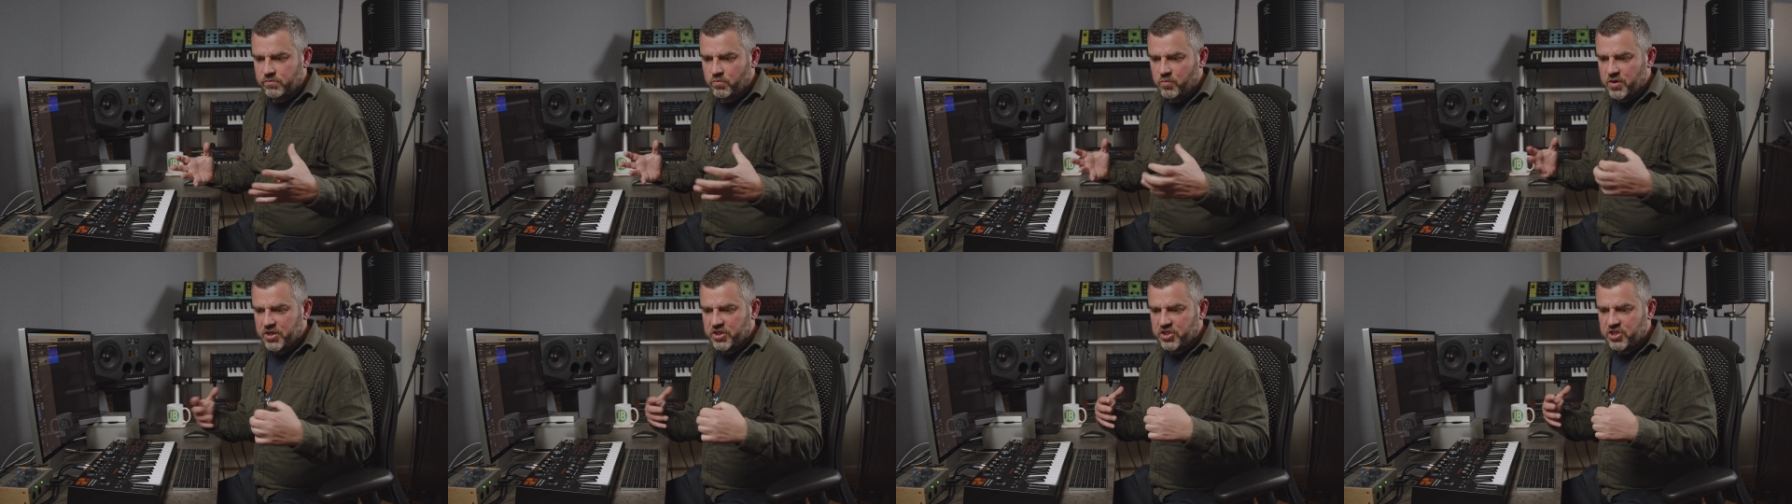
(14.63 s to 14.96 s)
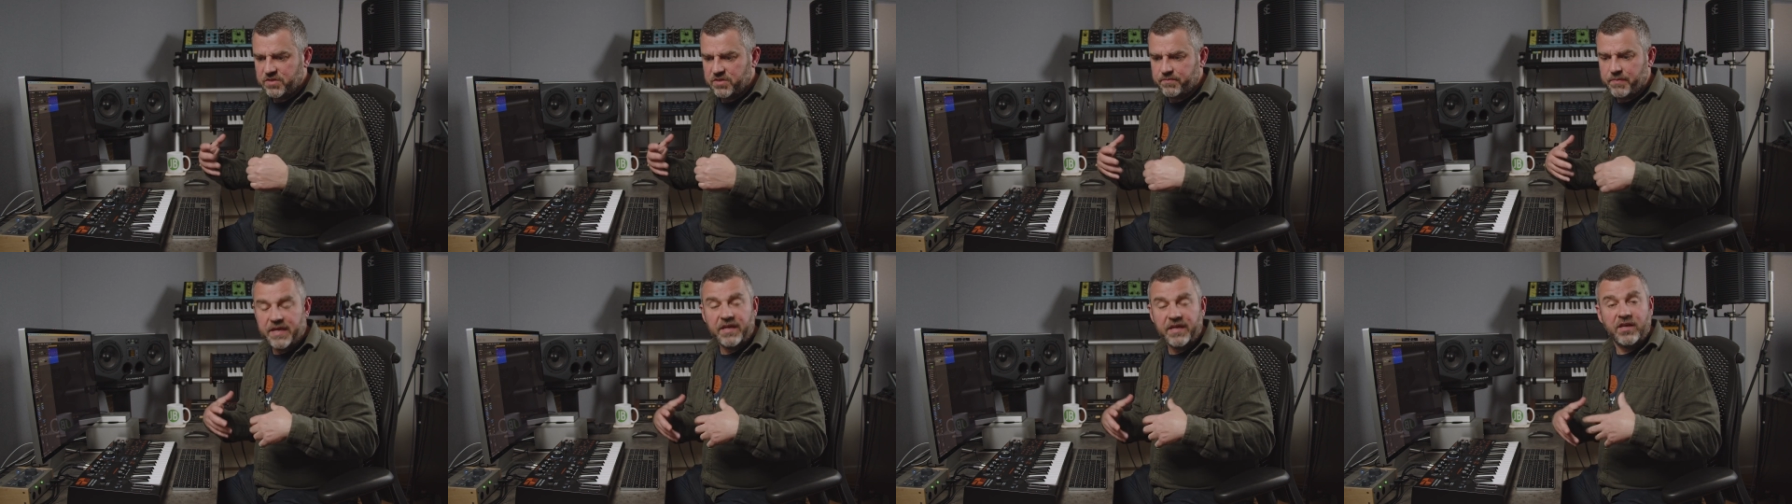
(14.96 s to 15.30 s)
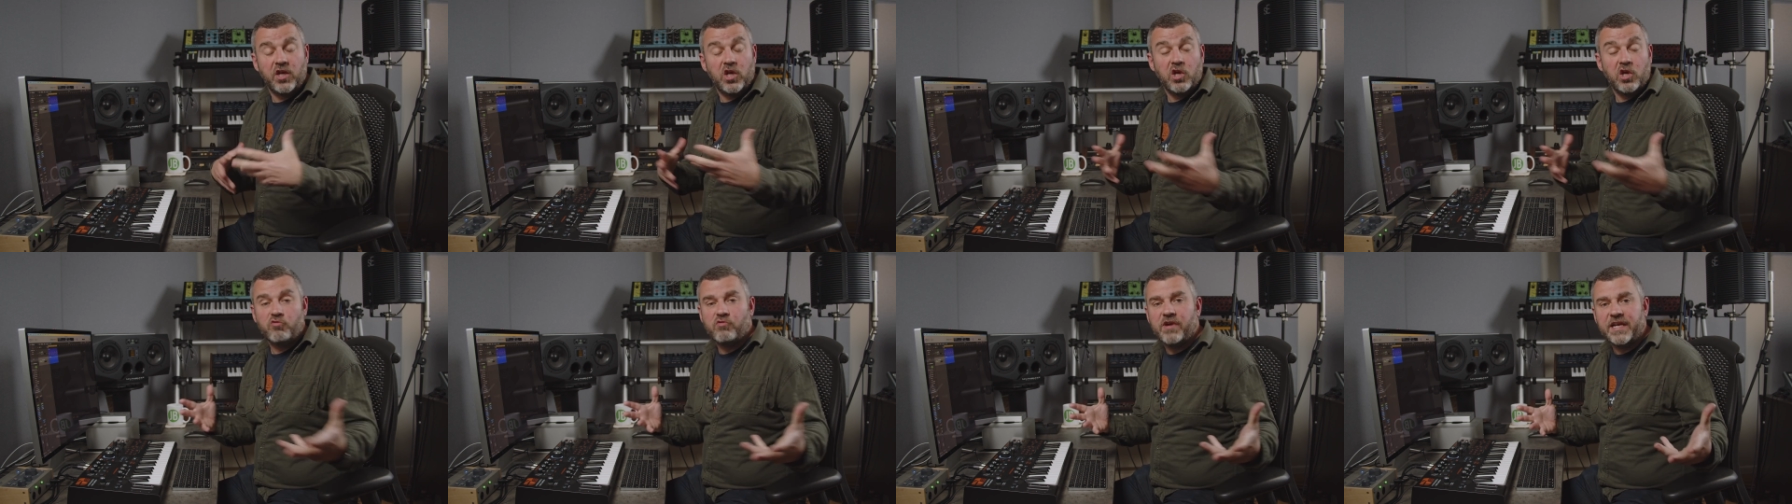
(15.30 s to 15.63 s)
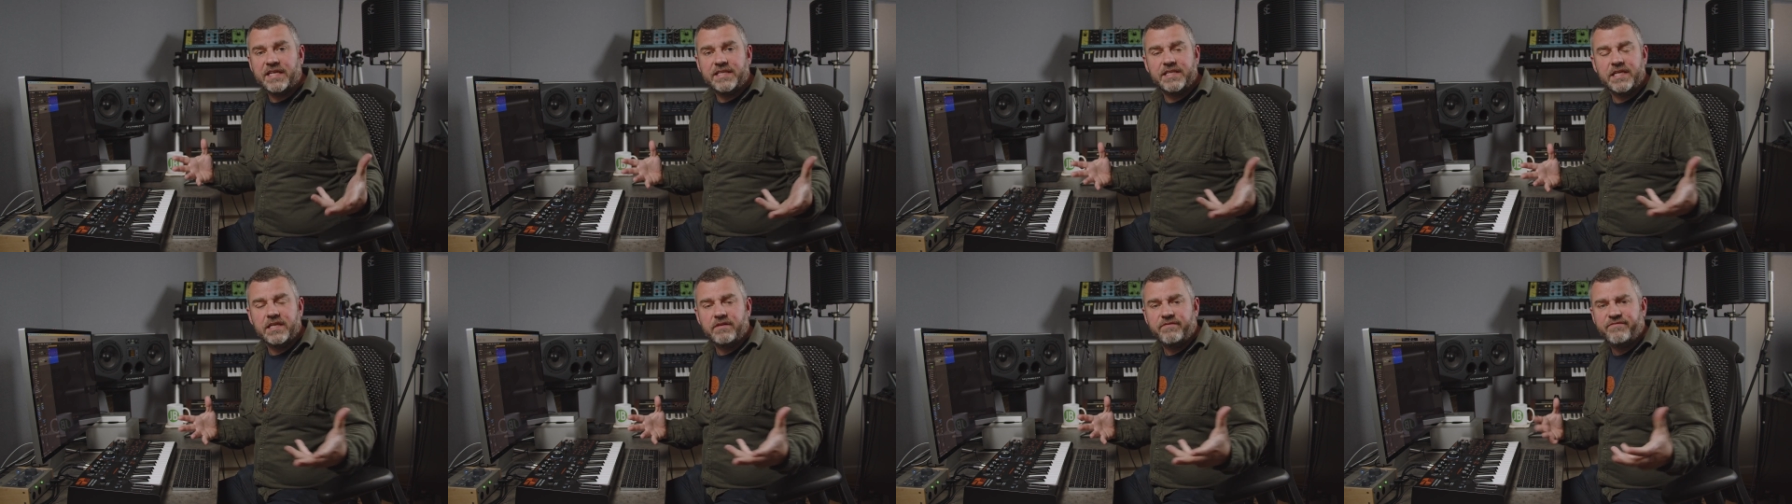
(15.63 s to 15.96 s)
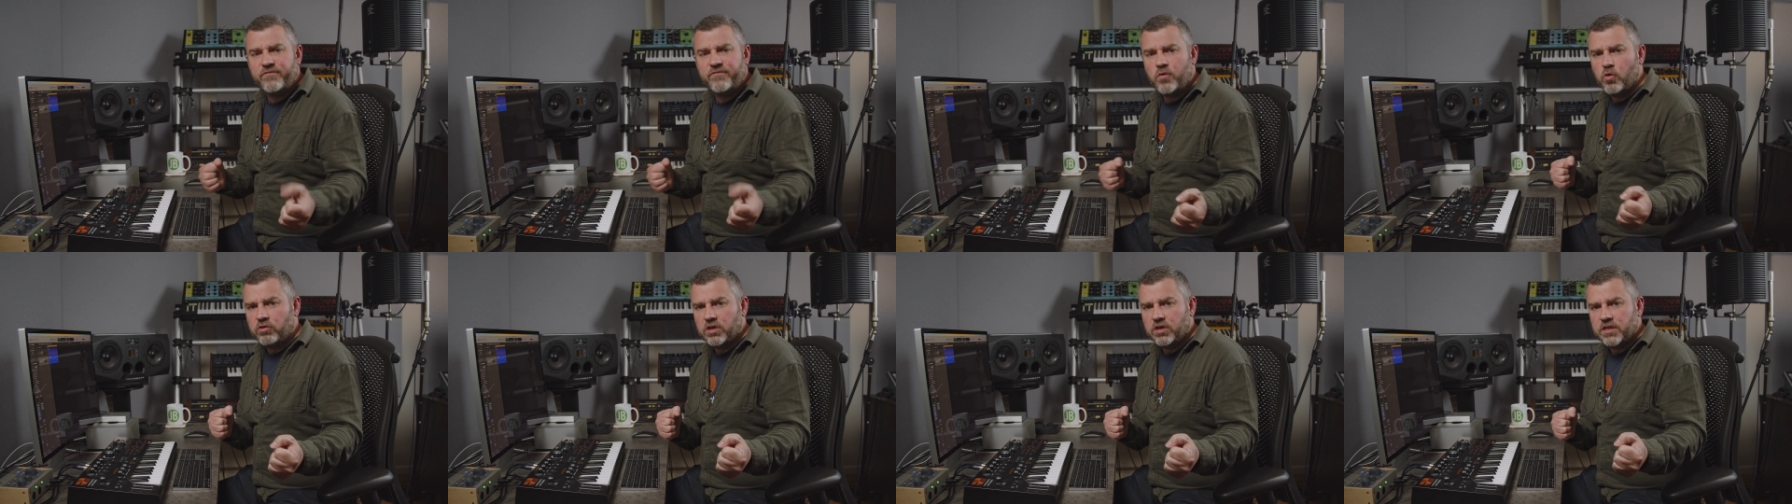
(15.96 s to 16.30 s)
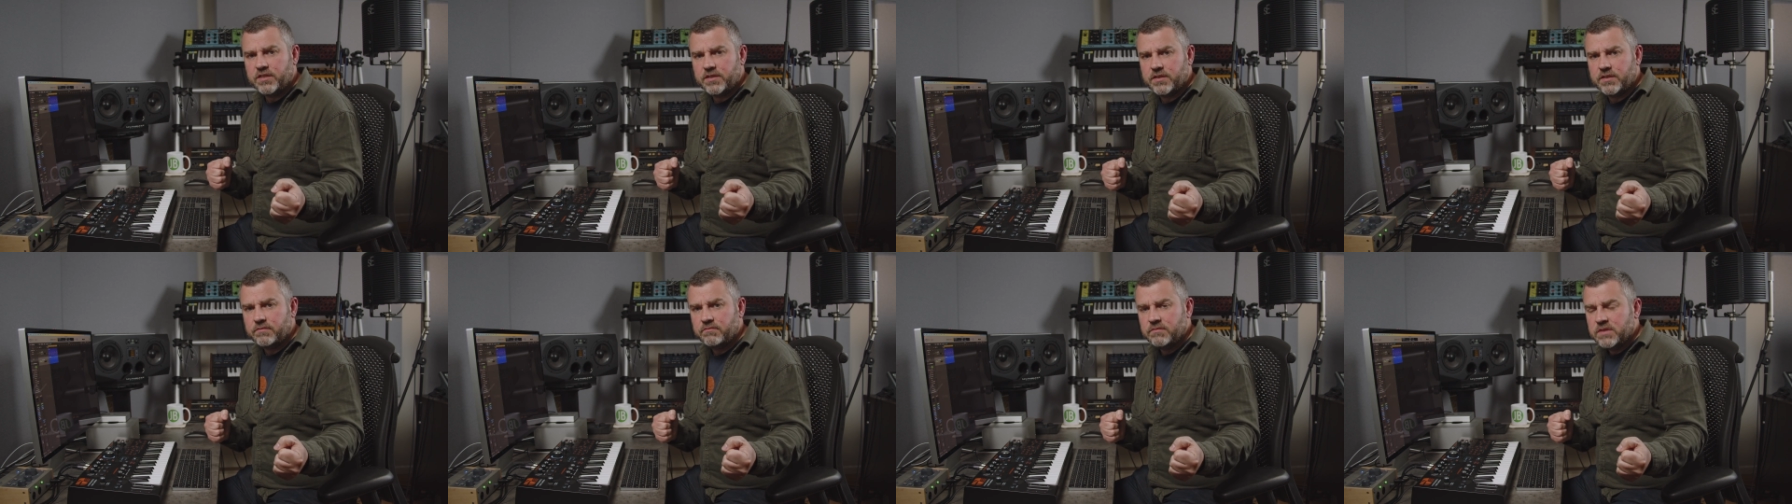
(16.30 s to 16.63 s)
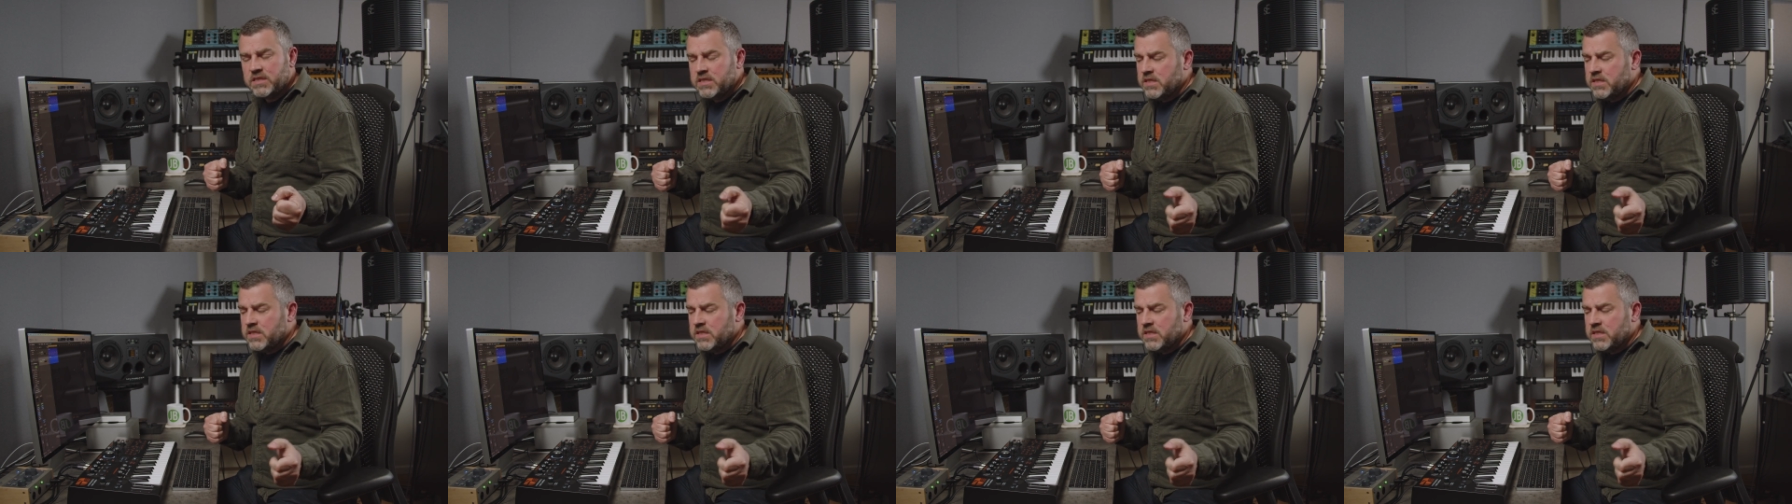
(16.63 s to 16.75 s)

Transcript: which has been curated for us.